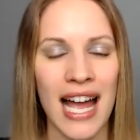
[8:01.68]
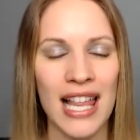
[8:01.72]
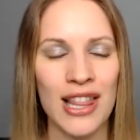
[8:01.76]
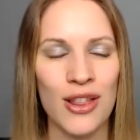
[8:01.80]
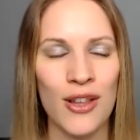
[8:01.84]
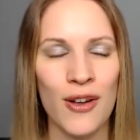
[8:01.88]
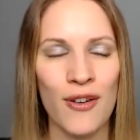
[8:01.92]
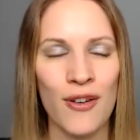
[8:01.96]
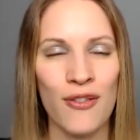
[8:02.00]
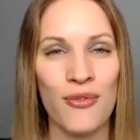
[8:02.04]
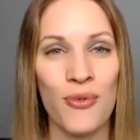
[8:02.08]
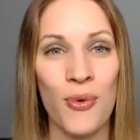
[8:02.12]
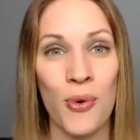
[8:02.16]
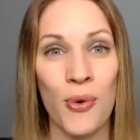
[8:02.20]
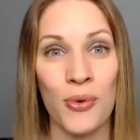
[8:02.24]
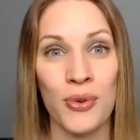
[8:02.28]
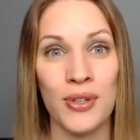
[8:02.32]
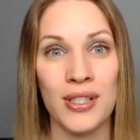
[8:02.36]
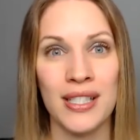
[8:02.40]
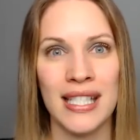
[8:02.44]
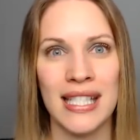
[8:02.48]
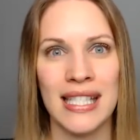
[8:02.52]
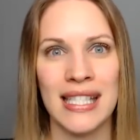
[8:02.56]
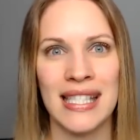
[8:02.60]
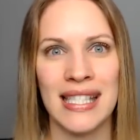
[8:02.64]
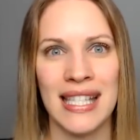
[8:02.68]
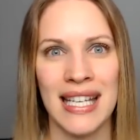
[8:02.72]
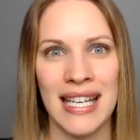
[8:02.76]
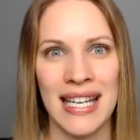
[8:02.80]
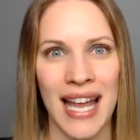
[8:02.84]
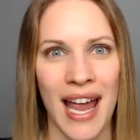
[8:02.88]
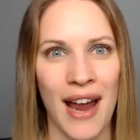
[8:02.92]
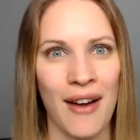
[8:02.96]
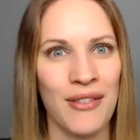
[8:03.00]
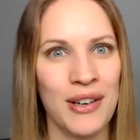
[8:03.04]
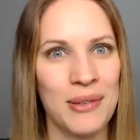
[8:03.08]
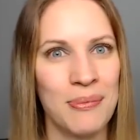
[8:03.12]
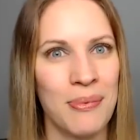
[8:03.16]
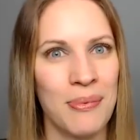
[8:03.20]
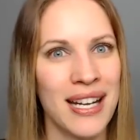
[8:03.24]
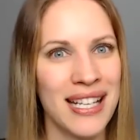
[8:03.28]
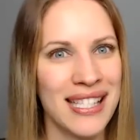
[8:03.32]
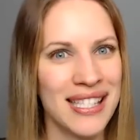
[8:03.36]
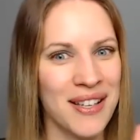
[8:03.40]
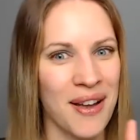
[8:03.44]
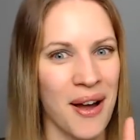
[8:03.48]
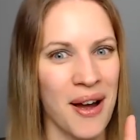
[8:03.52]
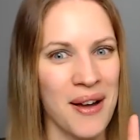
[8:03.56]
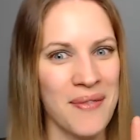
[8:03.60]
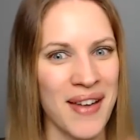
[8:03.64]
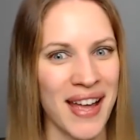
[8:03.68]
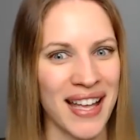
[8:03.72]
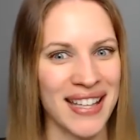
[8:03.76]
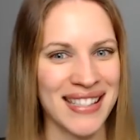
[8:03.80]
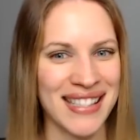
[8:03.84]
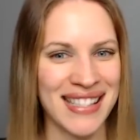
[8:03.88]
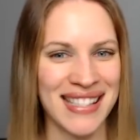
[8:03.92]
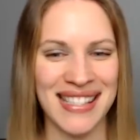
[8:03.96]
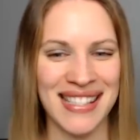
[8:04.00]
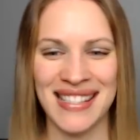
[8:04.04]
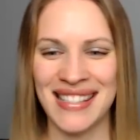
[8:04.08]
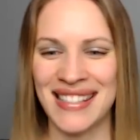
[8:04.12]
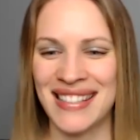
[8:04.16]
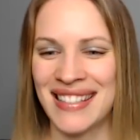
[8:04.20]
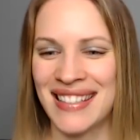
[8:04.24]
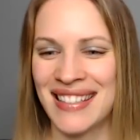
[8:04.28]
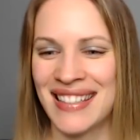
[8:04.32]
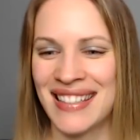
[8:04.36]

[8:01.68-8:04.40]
I look forward to seeing everybody's comments.